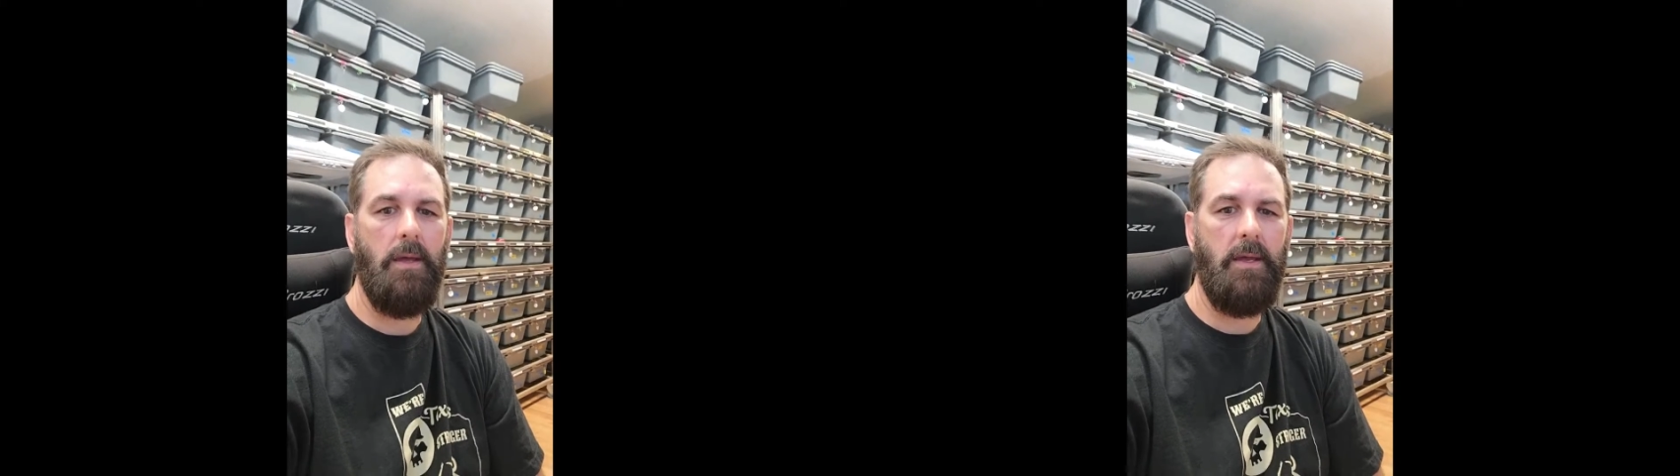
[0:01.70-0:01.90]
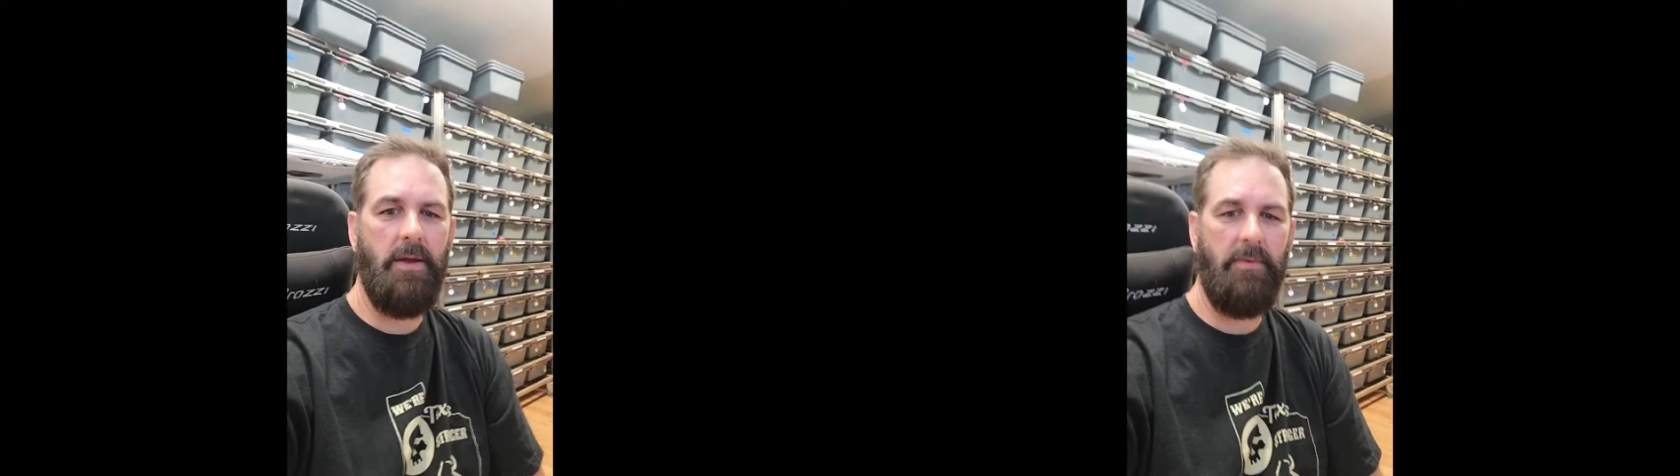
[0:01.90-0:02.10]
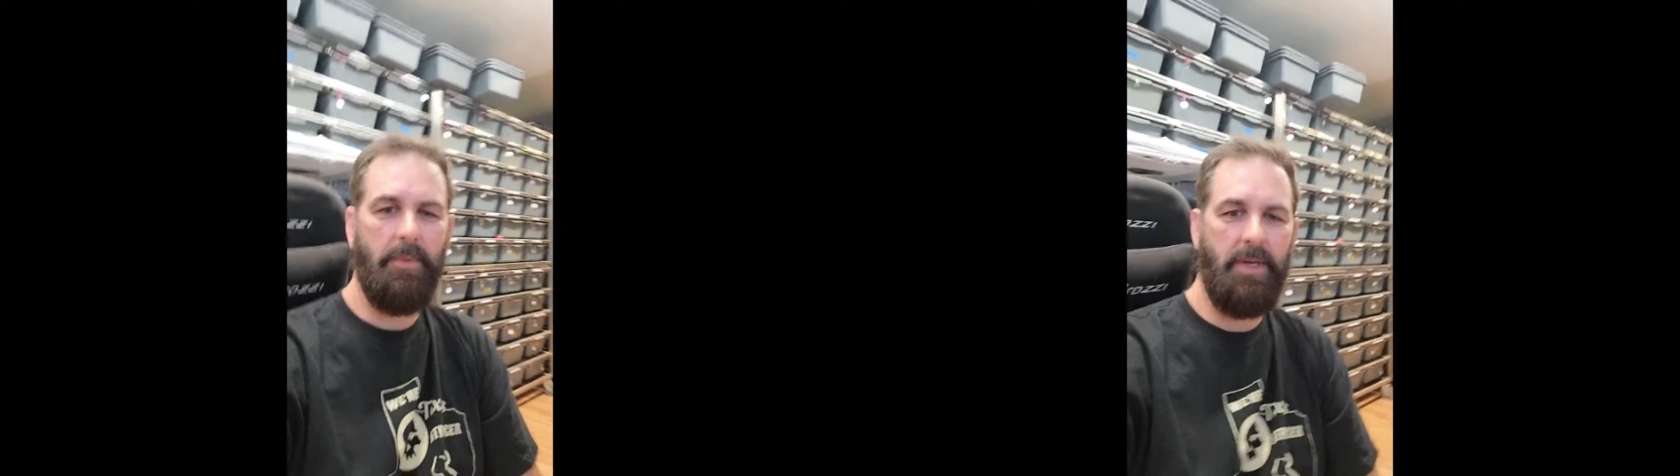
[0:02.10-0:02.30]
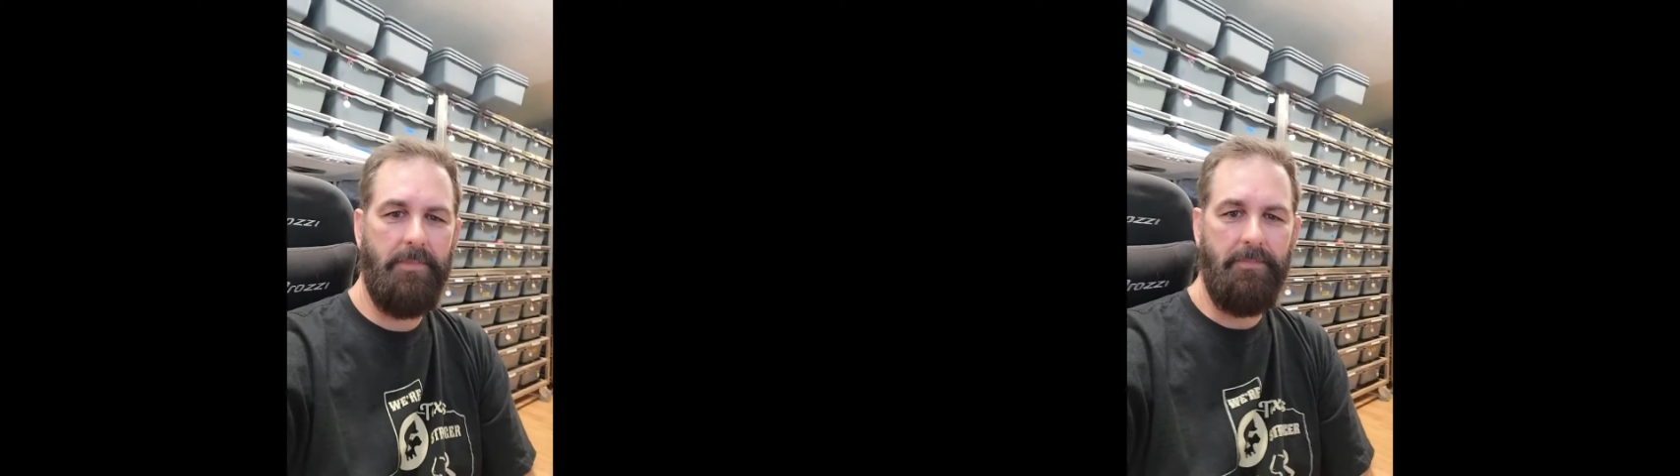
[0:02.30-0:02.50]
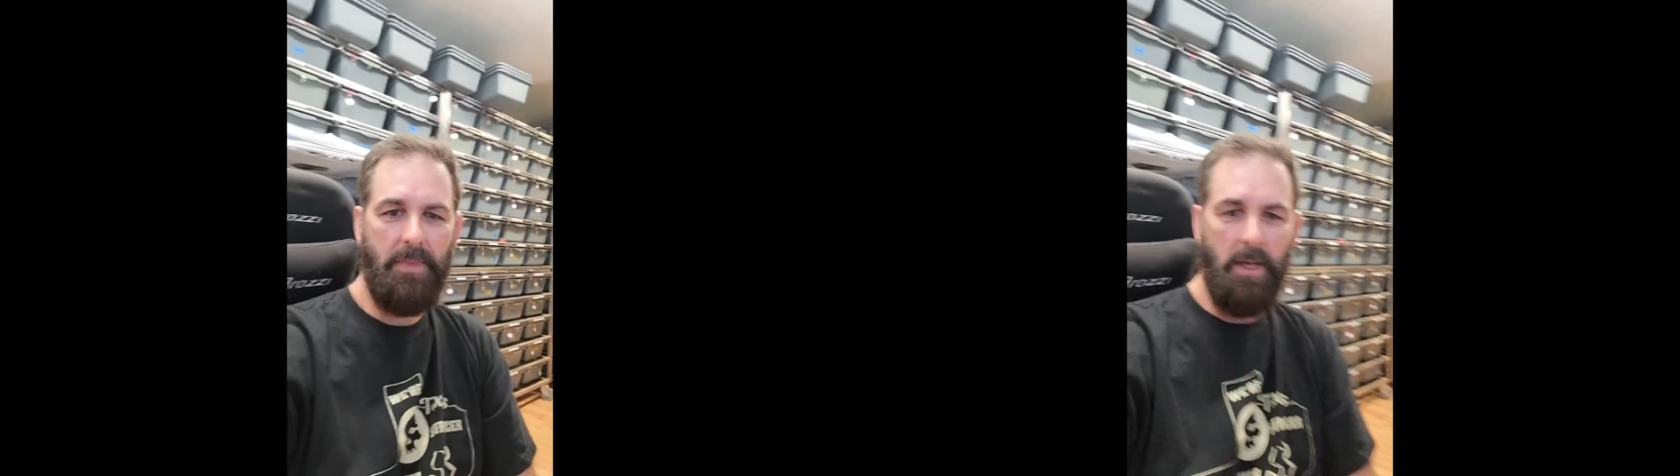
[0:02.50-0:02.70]
Hey
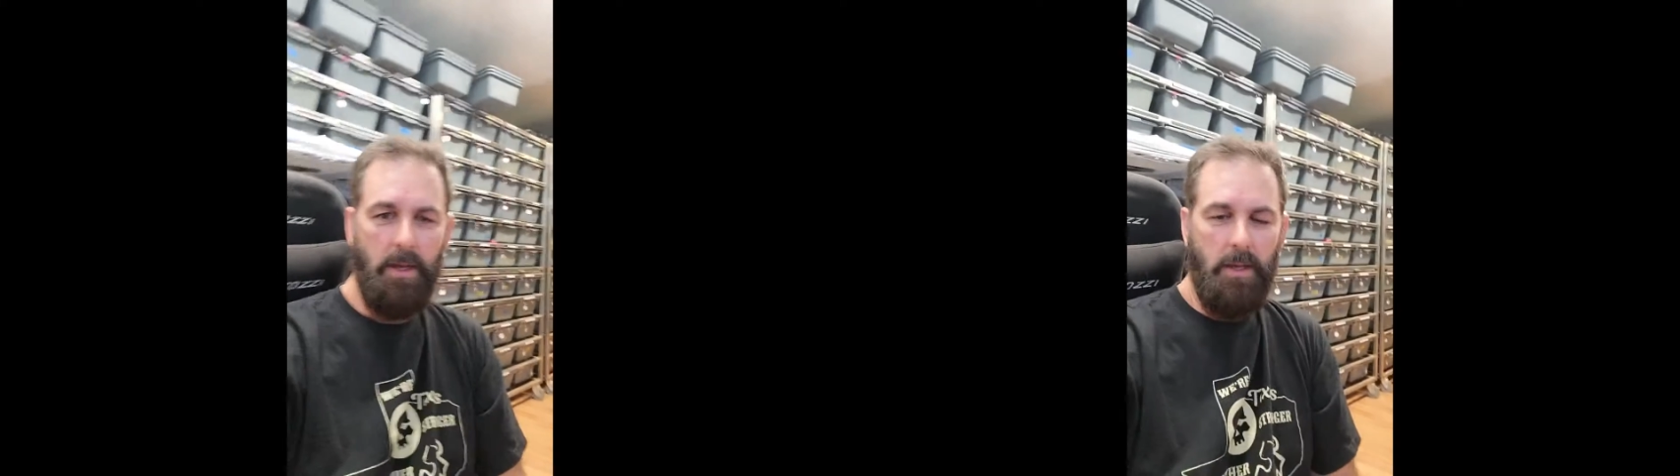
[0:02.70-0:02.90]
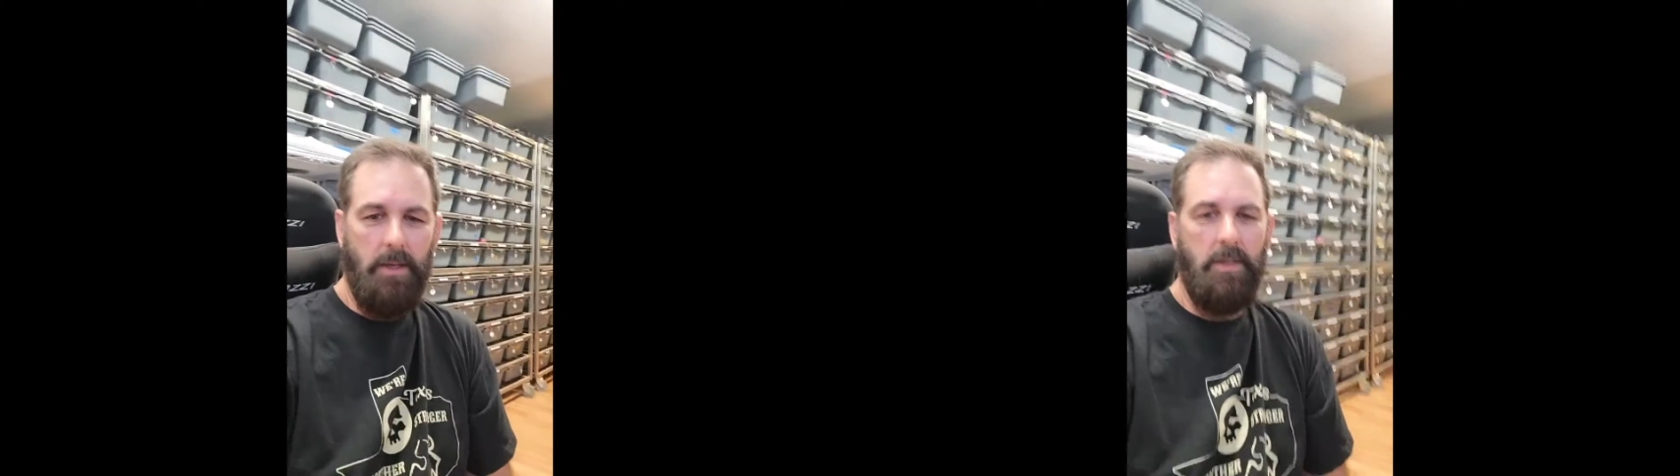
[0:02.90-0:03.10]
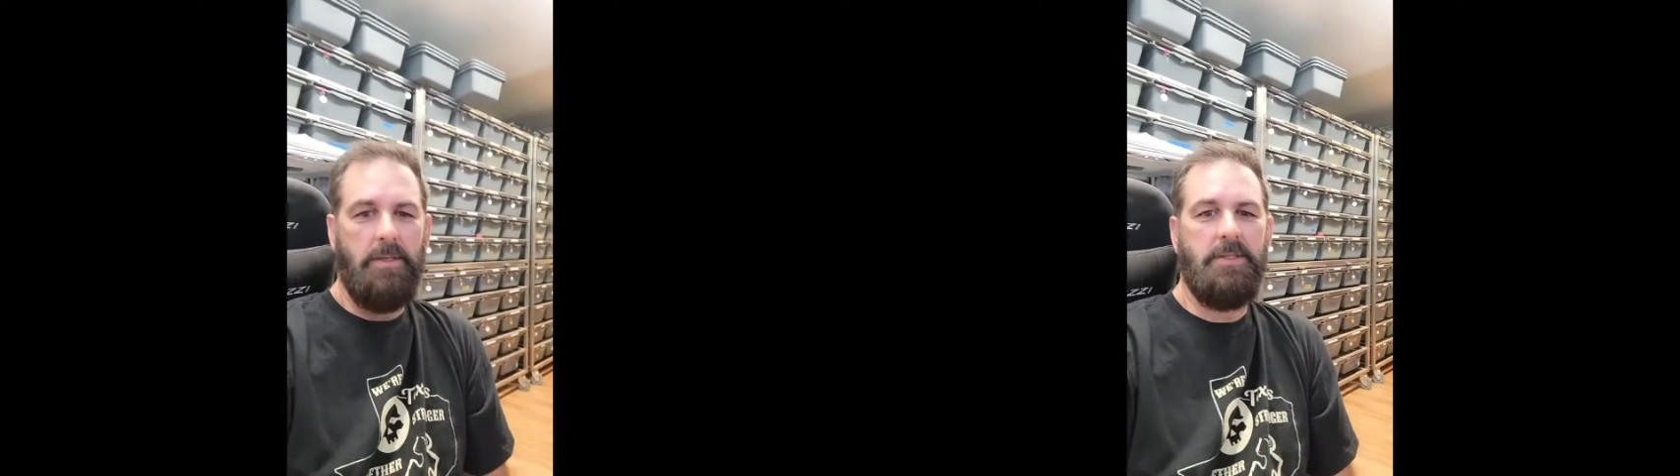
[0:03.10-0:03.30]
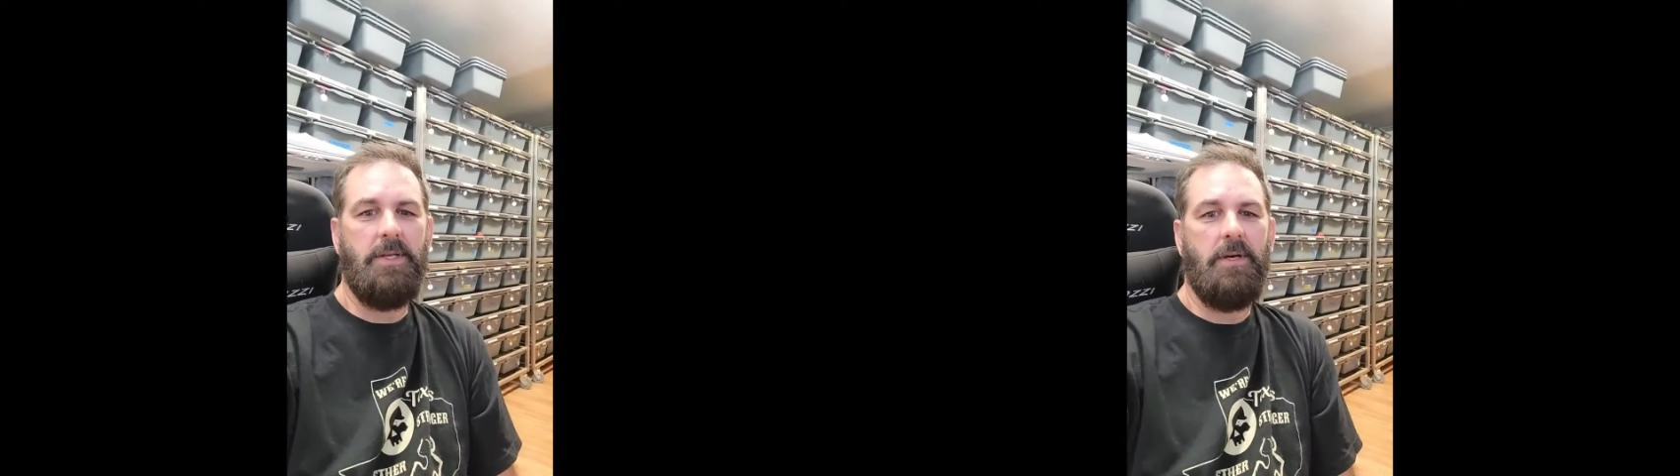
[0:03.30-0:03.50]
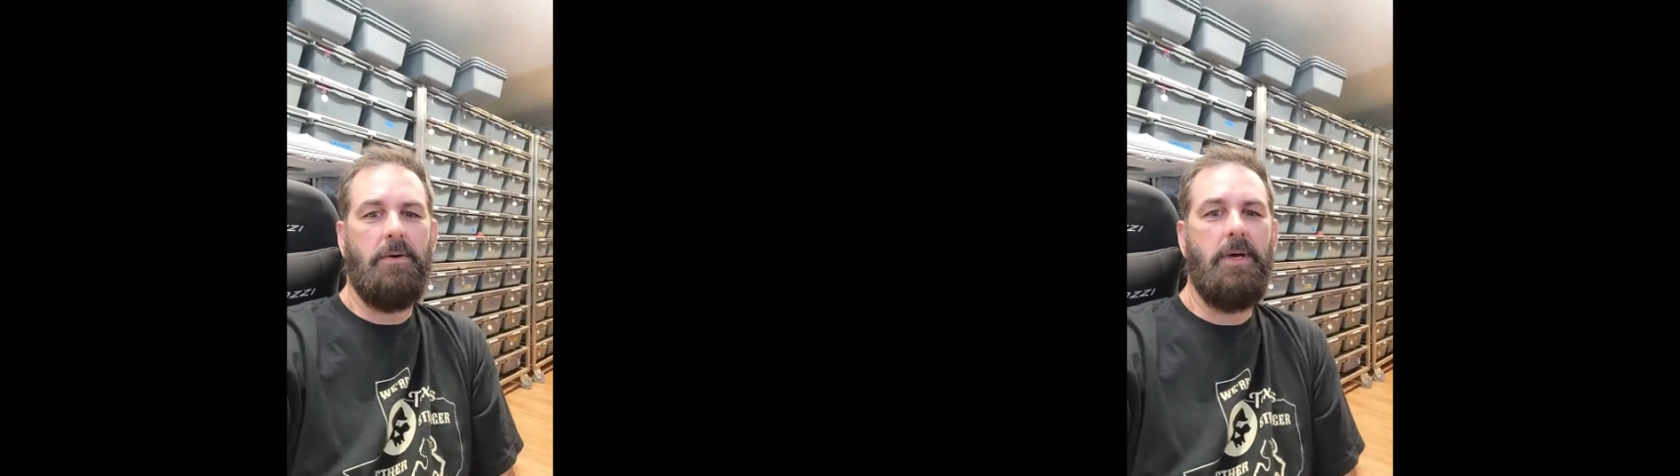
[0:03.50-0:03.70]
everybody.
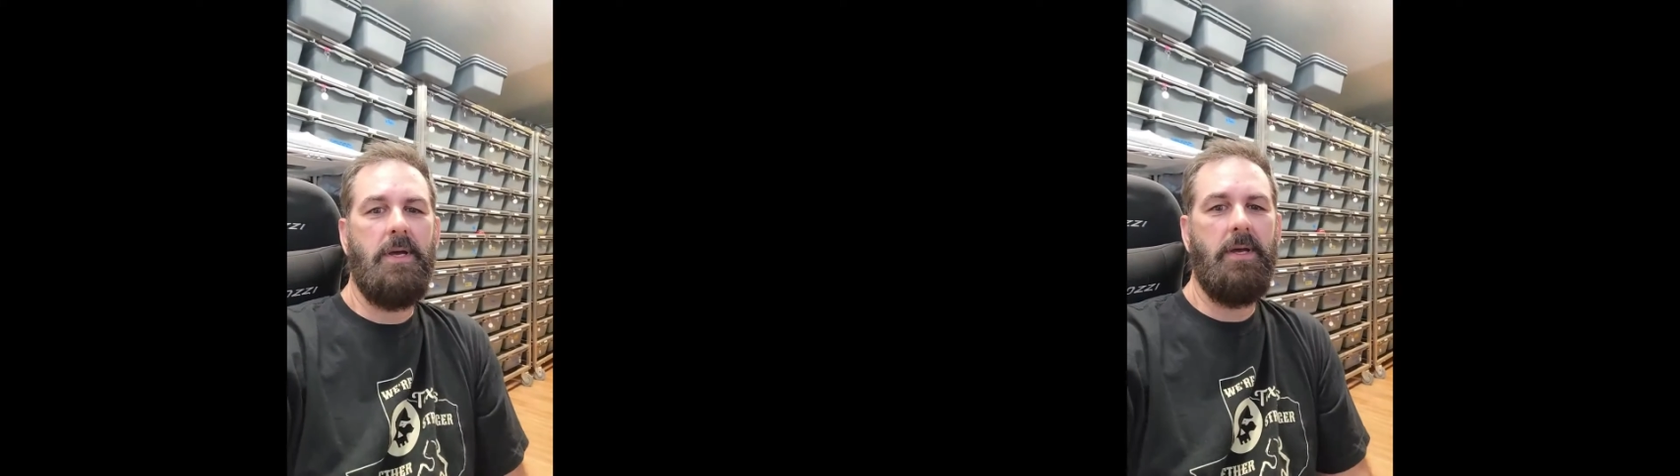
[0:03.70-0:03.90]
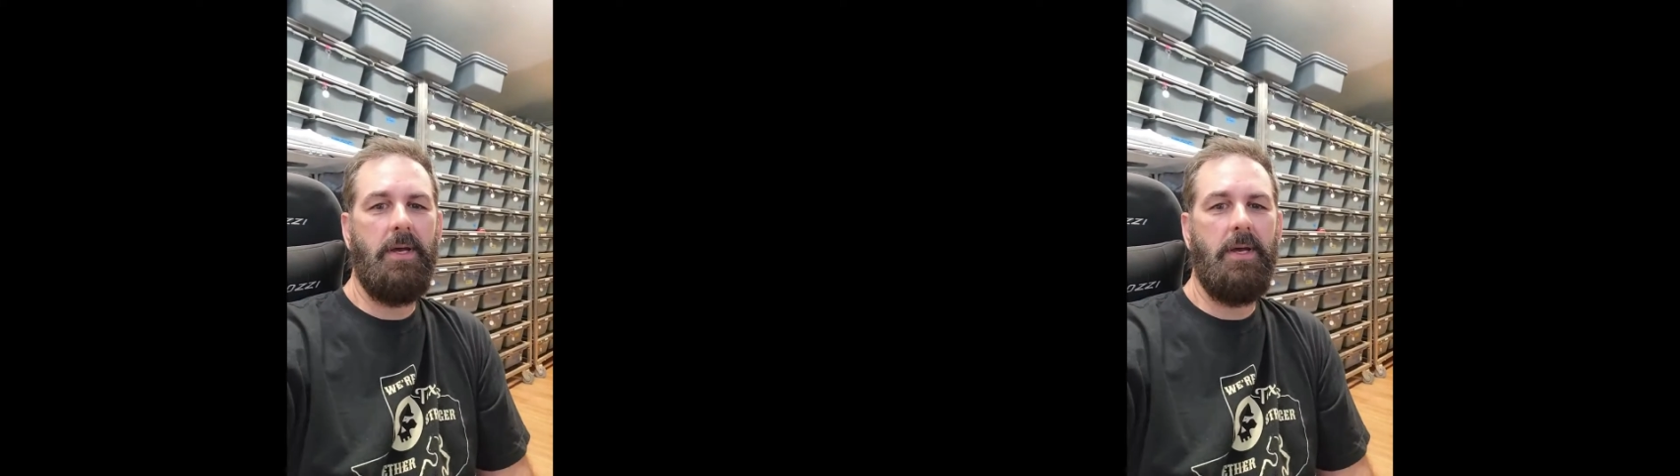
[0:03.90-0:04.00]
So